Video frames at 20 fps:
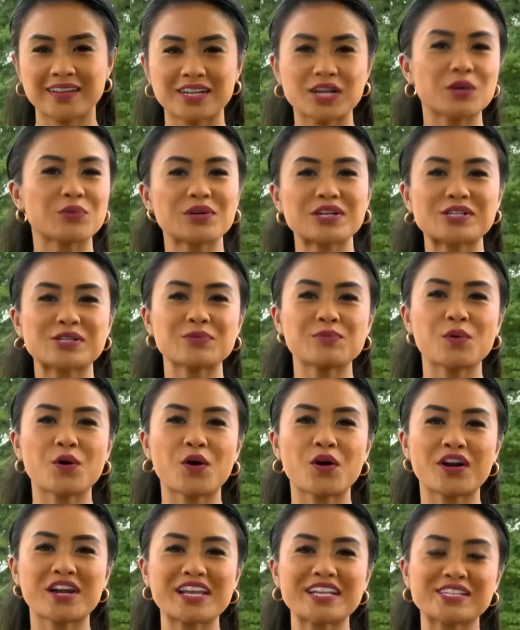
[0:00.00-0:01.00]
Carissa
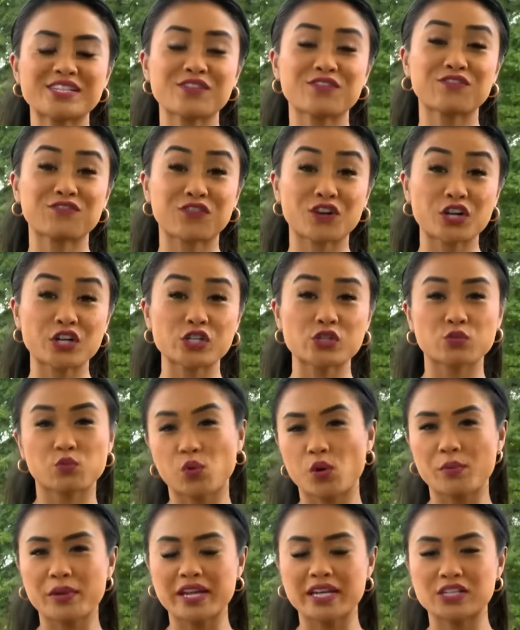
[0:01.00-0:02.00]
Moore is the first
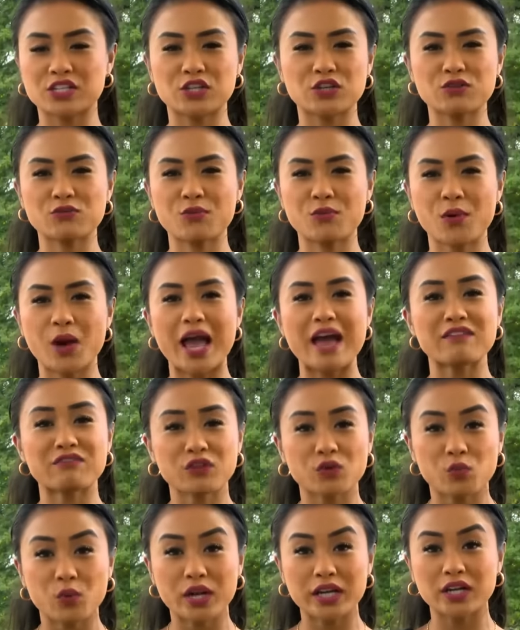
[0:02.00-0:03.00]
woman to
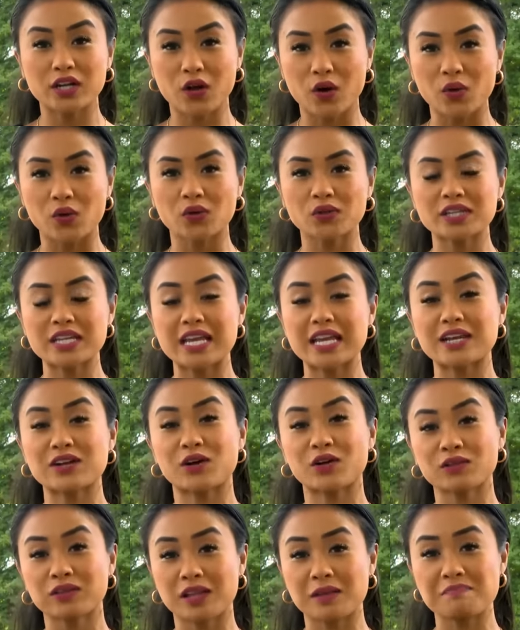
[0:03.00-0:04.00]
ever win gold in
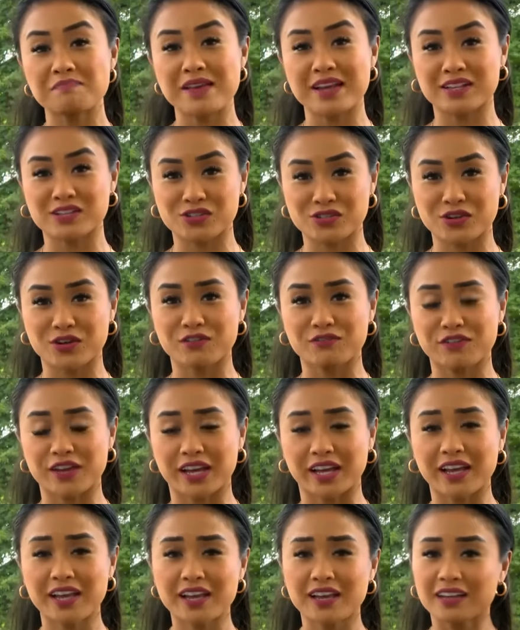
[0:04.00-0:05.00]
Olympic
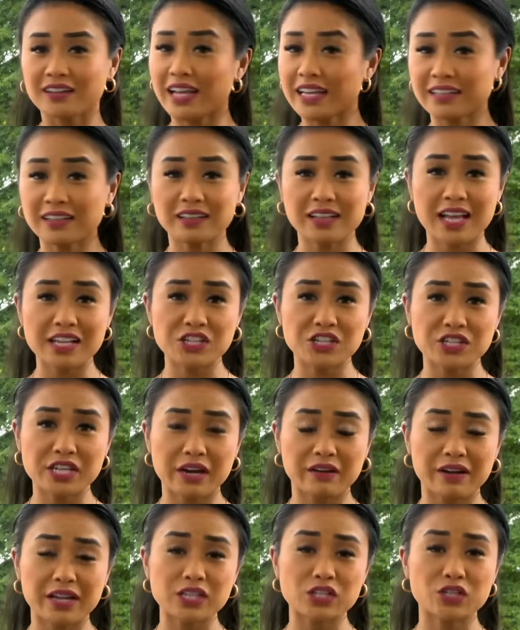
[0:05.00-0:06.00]
surfing. Like the
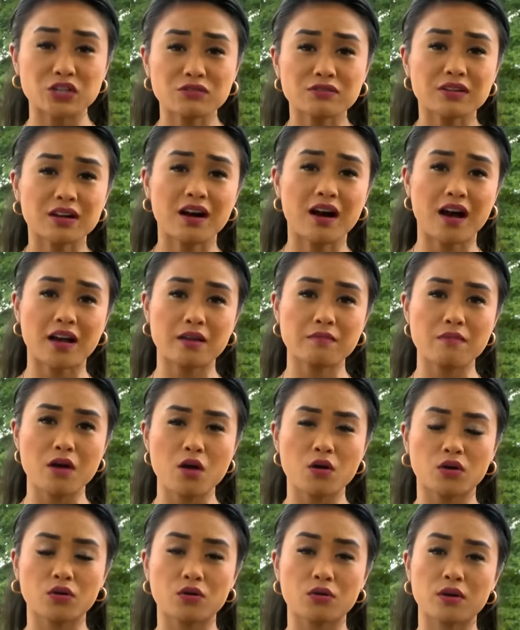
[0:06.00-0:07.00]
legendary Duke
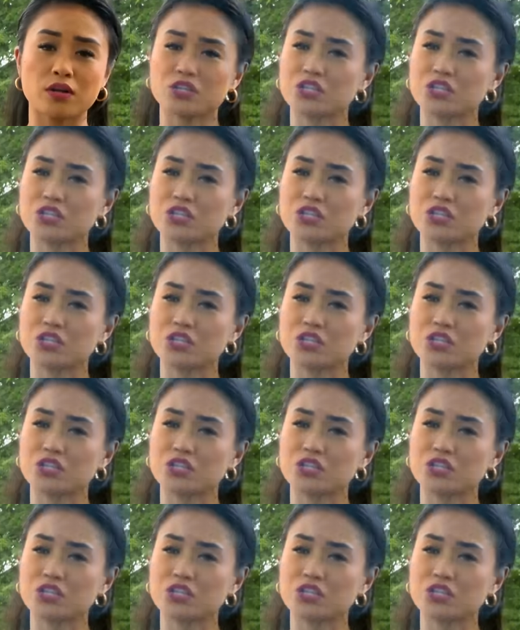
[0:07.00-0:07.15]
Kahanamoku,